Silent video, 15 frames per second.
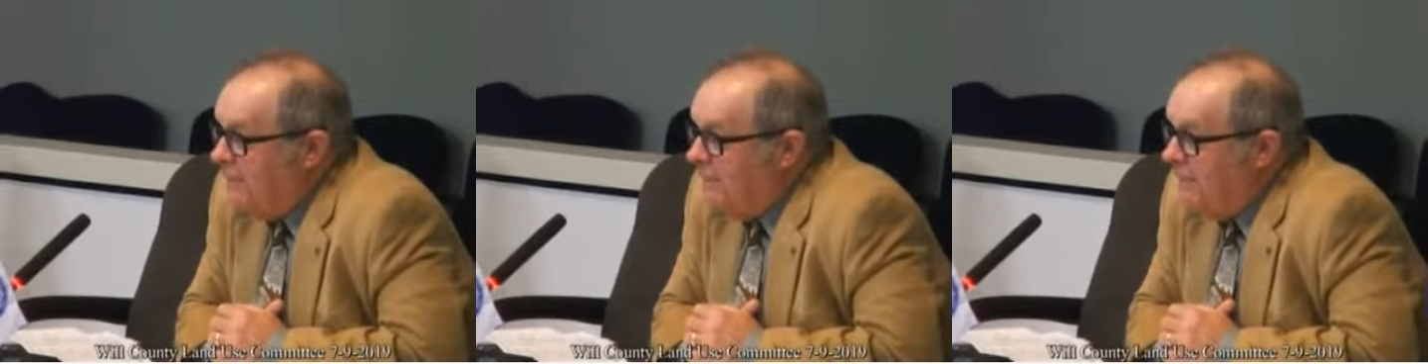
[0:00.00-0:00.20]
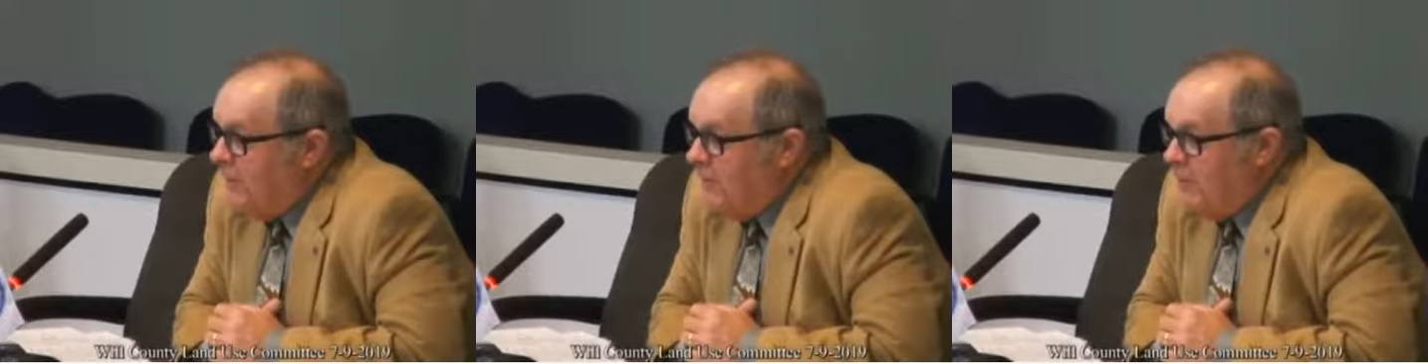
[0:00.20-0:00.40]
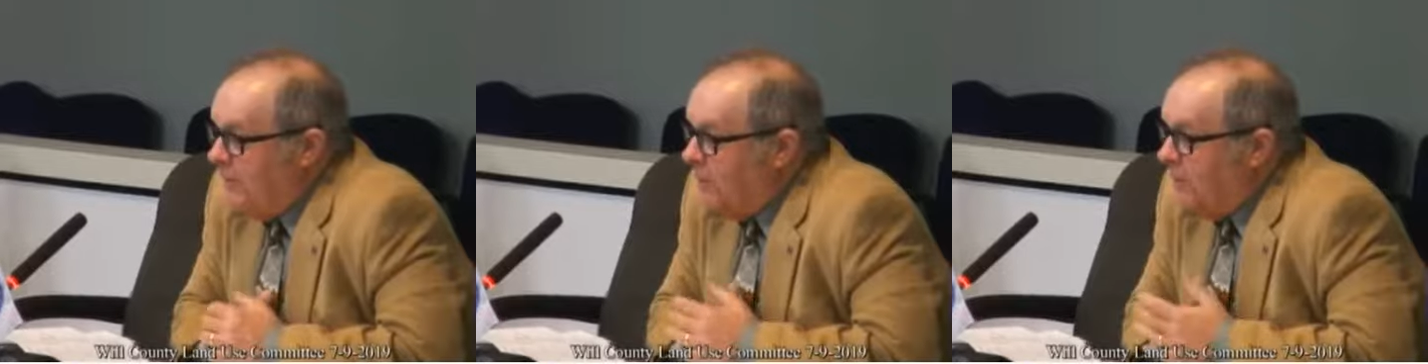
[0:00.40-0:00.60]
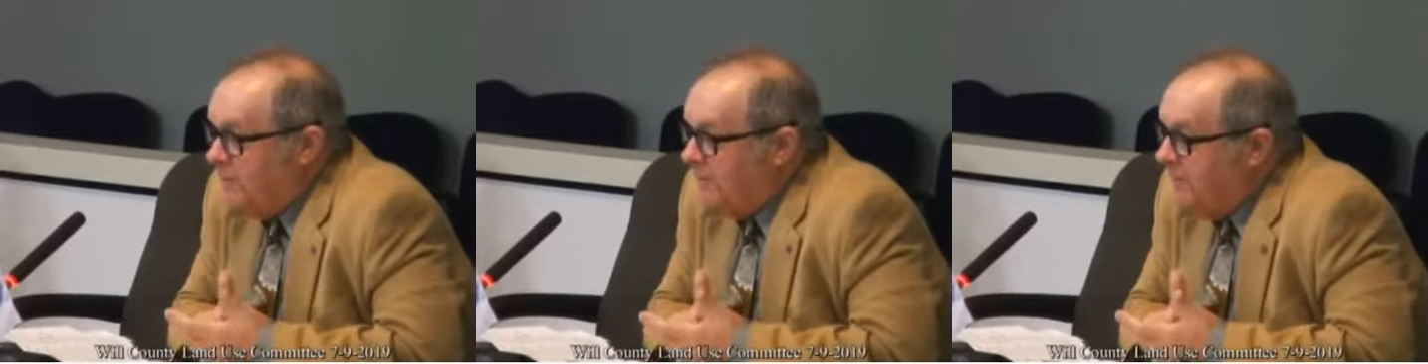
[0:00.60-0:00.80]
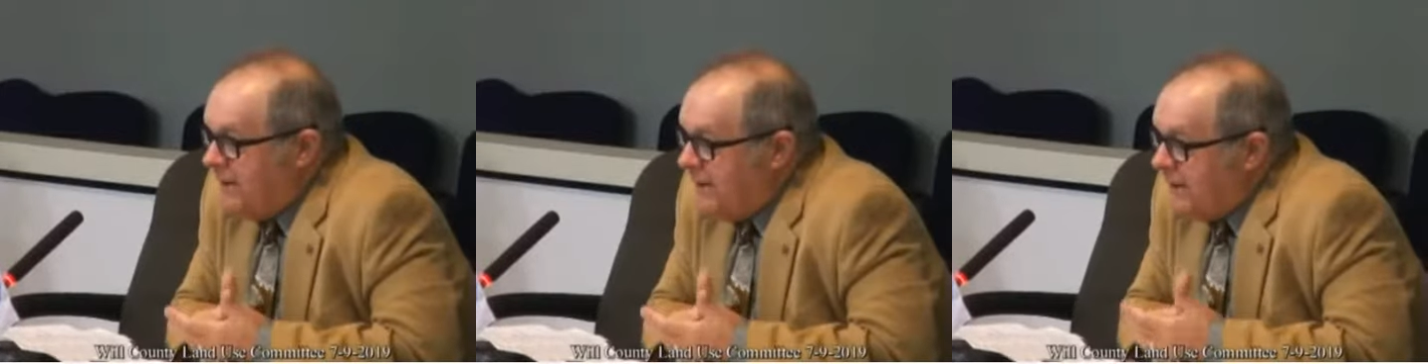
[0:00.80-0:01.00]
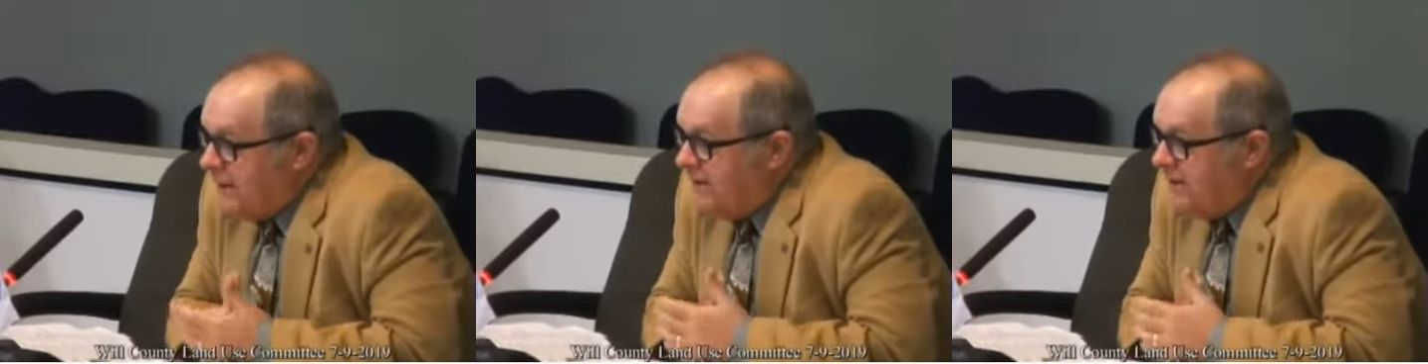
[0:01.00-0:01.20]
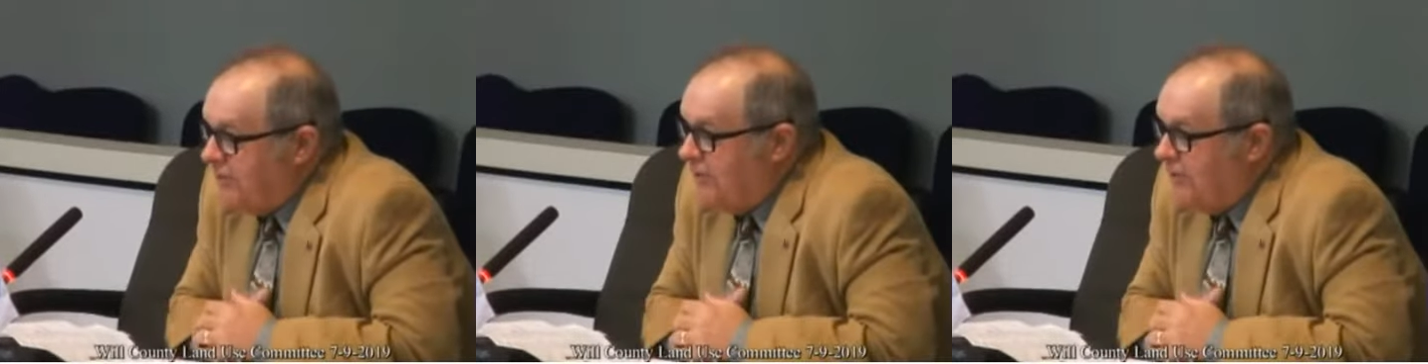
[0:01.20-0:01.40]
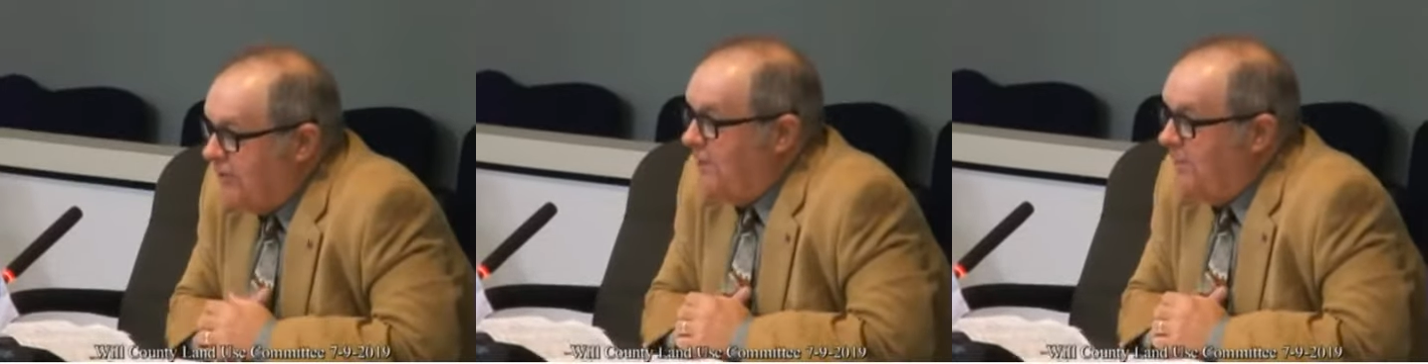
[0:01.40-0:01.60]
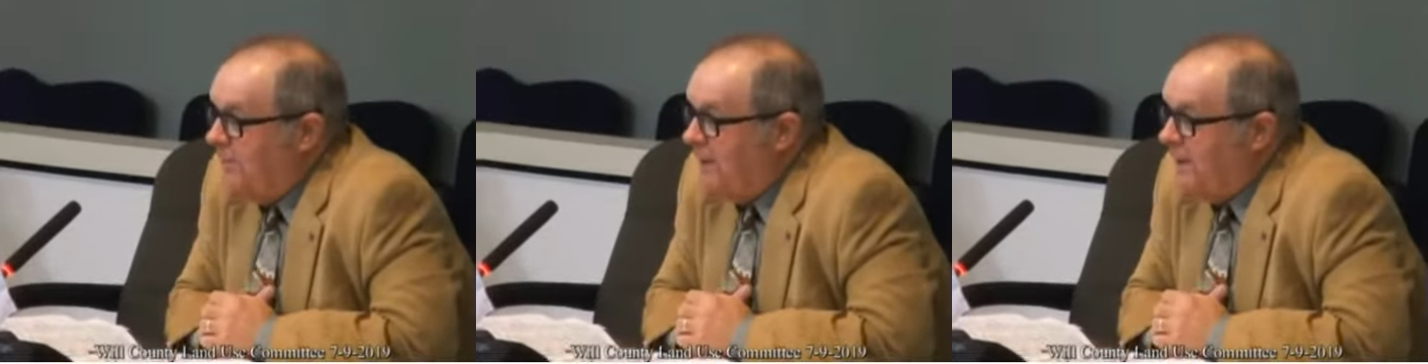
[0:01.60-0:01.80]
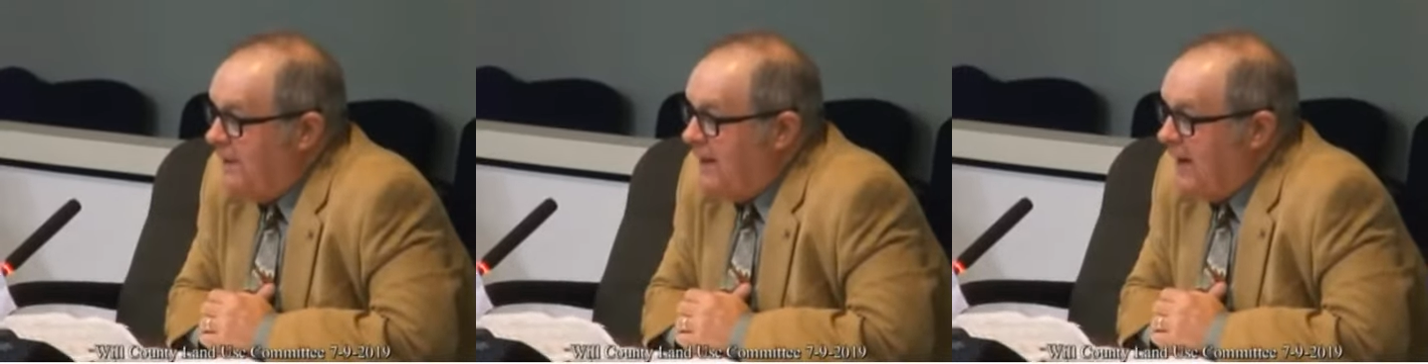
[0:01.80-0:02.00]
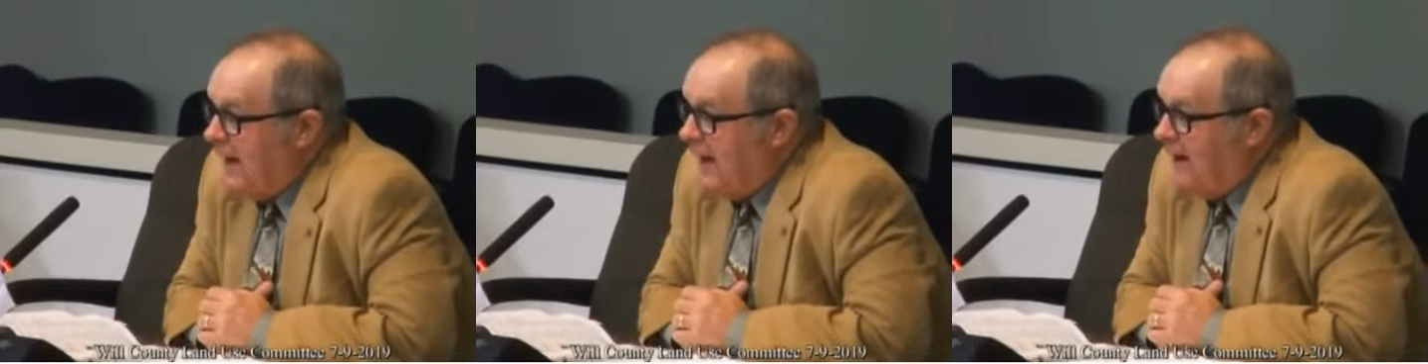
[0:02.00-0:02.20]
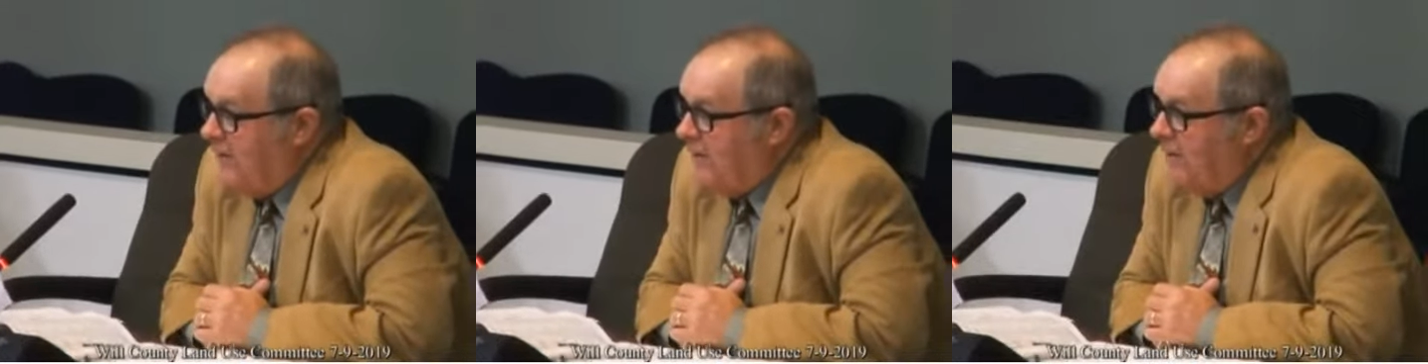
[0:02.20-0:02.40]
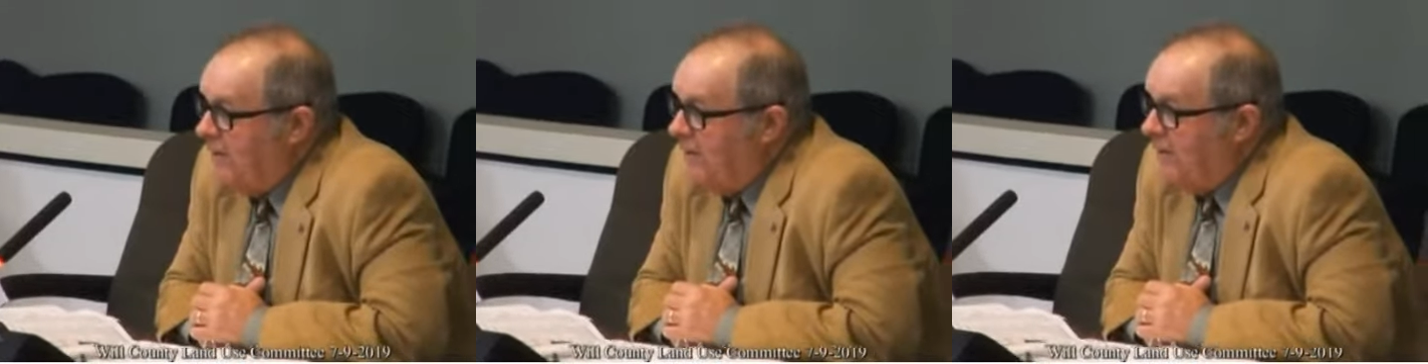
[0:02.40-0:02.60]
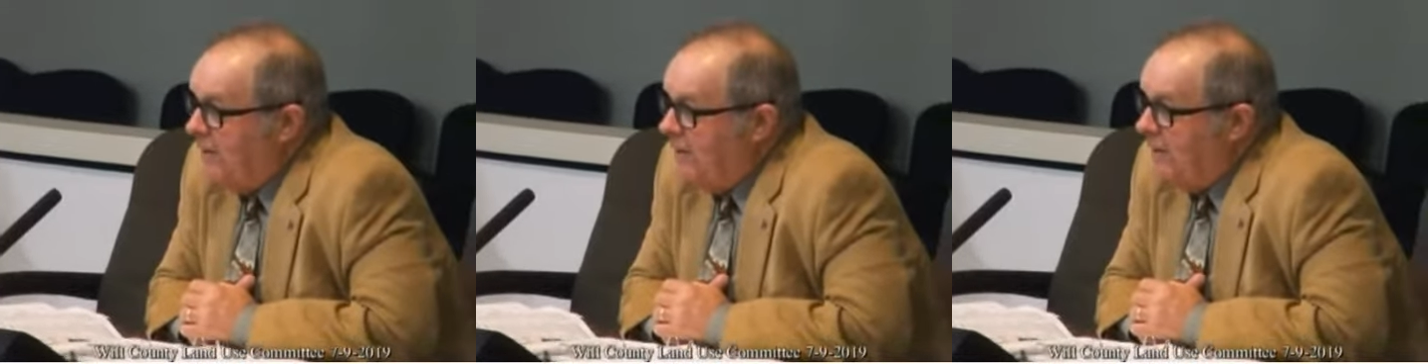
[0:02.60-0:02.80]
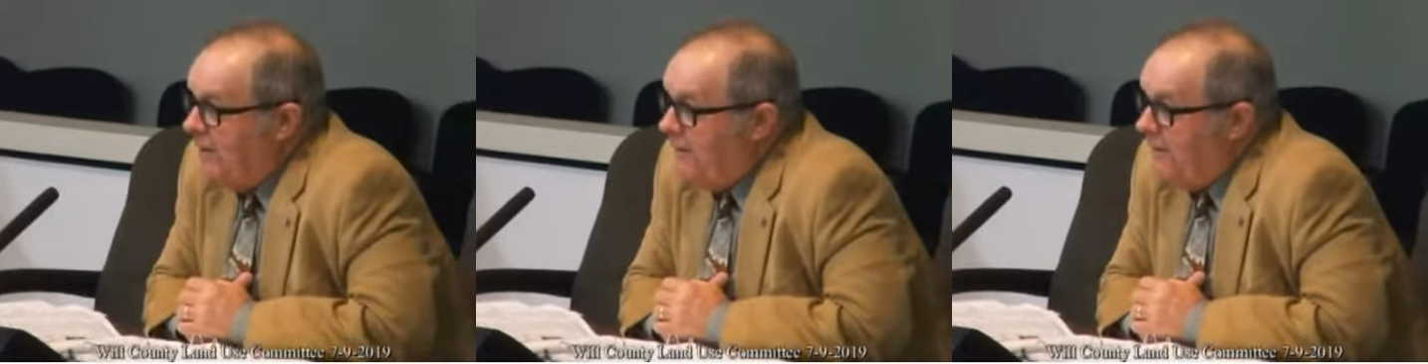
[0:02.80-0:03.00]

It wouldn't be any different than it would be now.